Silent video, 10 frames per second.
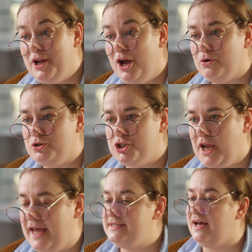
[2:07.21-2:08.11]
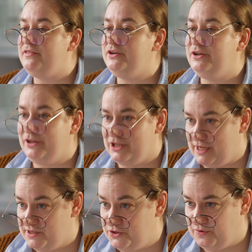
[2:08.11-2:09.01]
brioche, and other
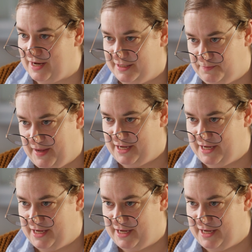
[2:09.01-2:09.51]
yeast-raised